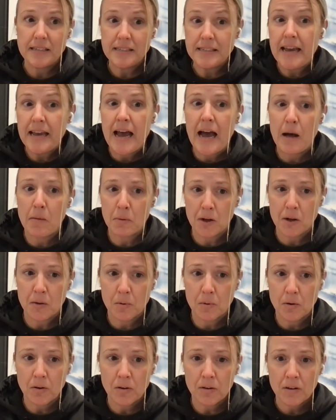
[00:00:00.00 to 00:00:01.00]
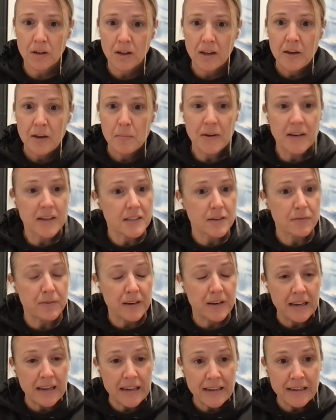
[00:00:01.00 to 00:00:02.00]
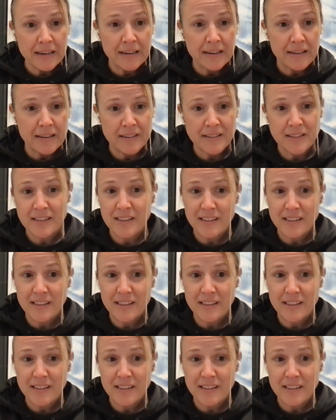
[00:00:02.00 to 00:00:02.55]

it applicable? Because if it is,